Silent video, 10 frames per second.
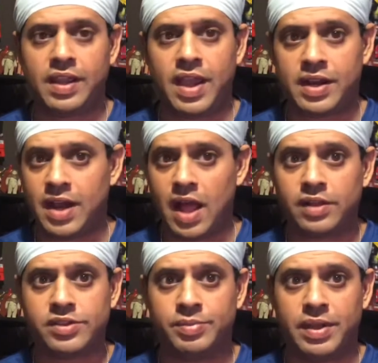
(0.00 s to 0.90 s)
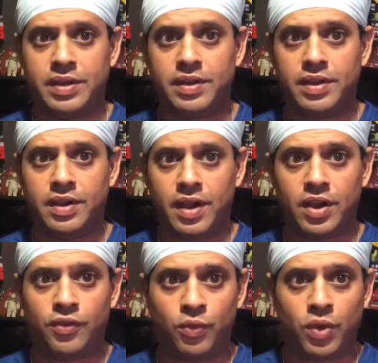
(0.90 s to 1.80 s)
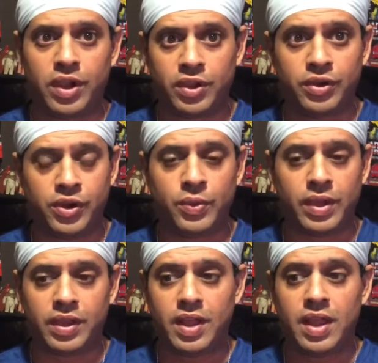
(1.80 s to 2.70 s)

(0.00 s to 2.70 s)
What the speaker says: acknowledgement of what you're doing.